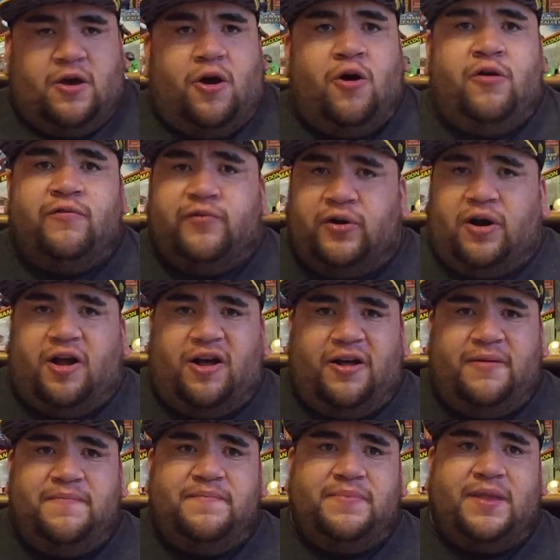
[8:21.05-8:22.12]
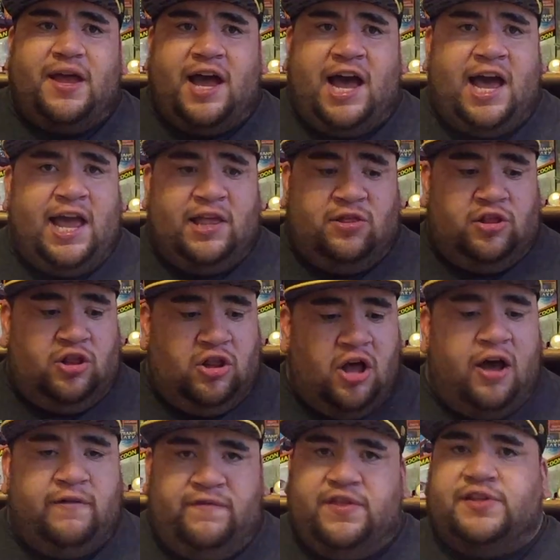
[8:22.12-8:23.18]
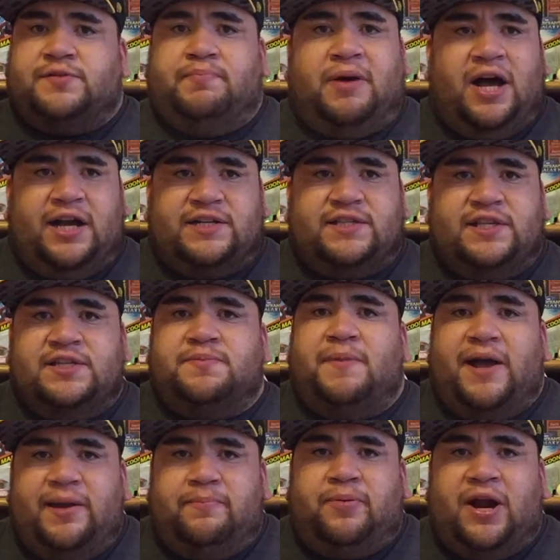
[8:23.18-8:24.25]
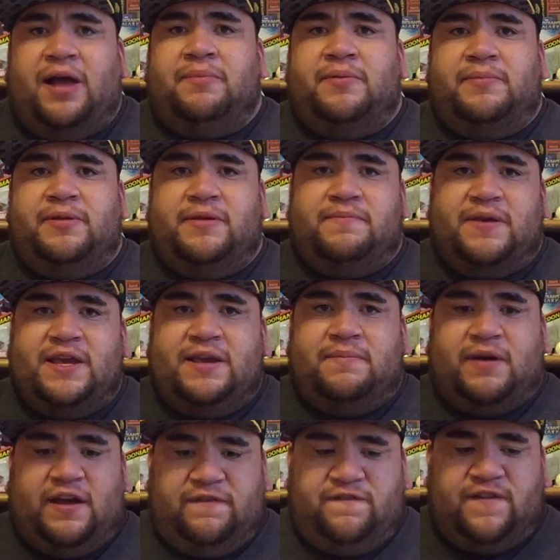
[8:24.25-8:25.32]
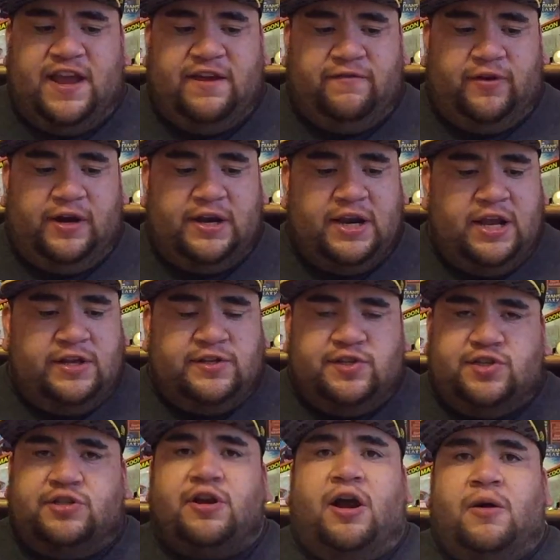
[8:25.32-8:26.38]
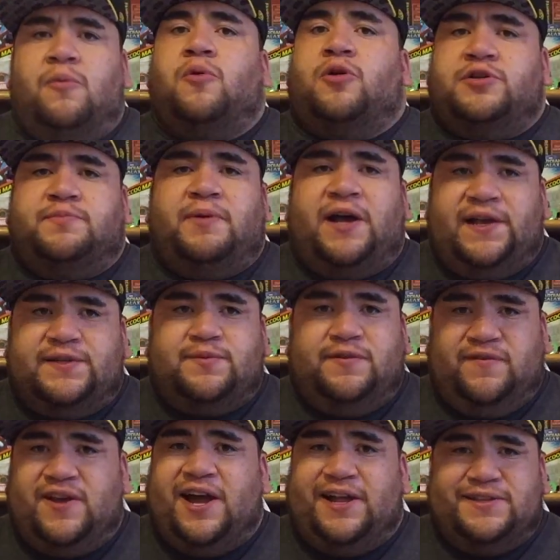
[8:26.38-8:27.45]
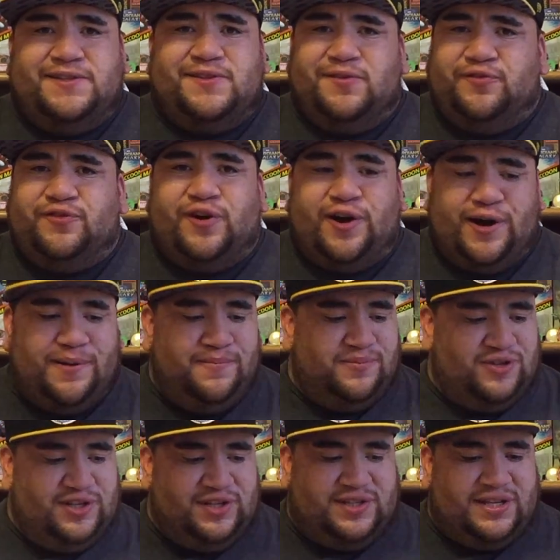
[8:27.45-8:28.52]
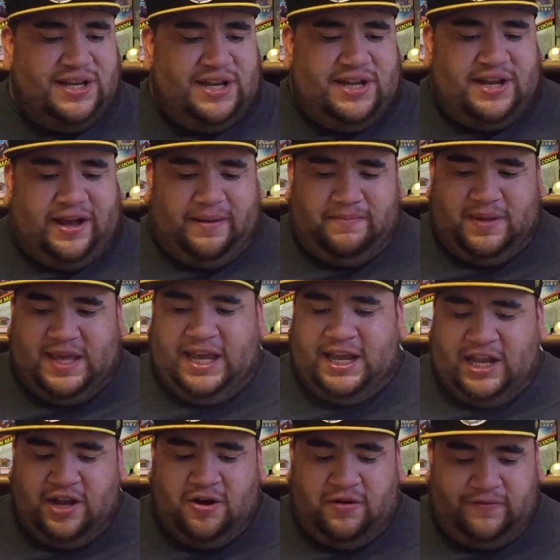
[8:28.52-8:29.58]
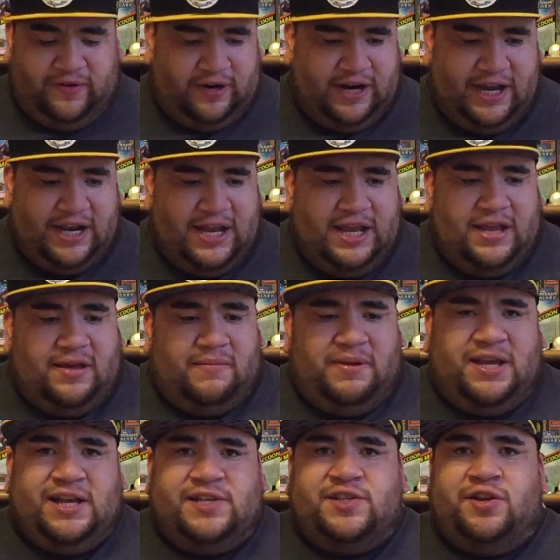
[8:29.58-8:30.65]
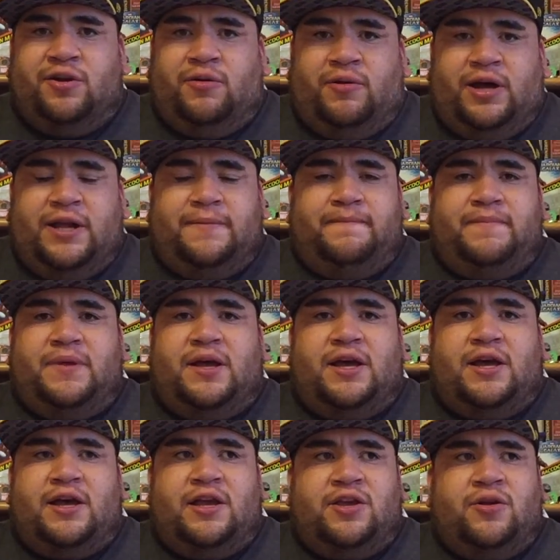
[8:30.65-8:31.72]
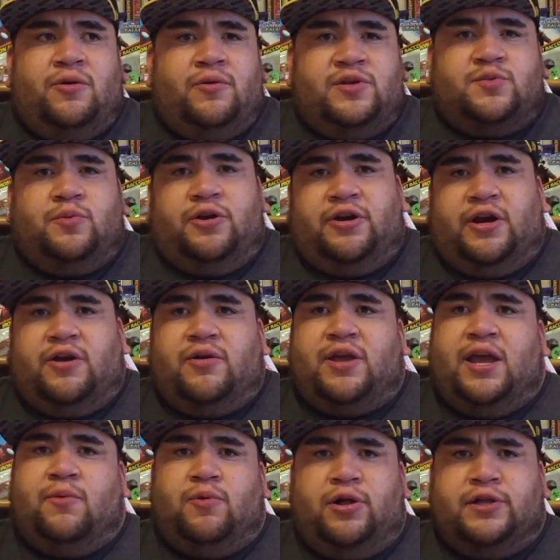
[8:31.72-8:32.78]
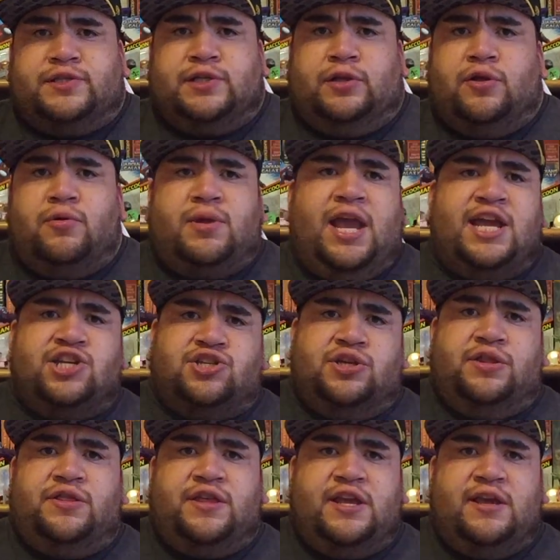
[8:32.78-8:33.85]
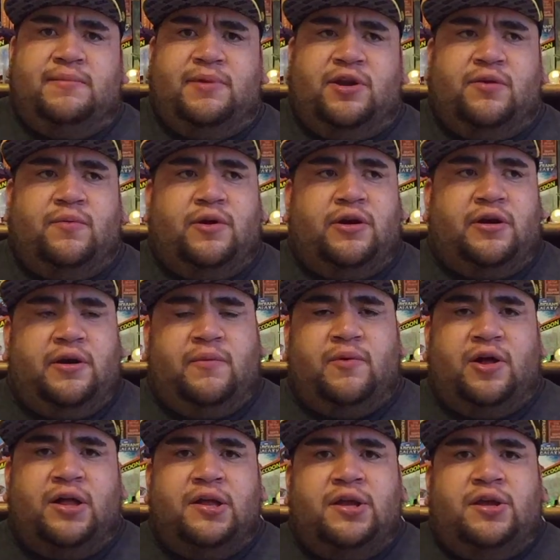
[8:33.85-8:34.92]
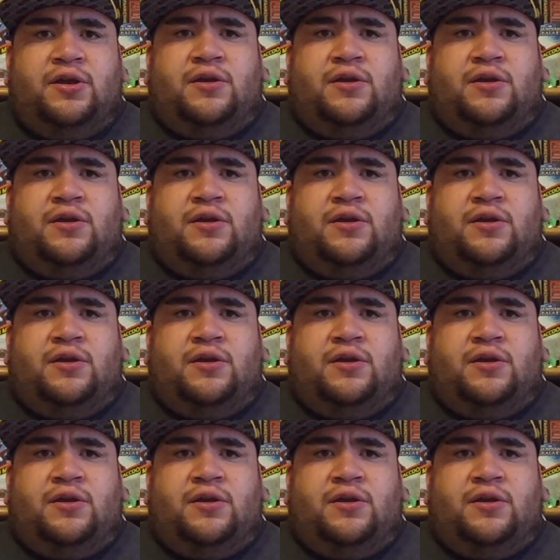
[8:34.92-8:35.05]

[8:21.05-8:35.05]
Overall, I love this box. This might probably be my favorite Star Wars box we've gotten so far. I'm giddy over it, because you know what? You're always wondering, okay, well, it's a location theme, and you're wondering, well,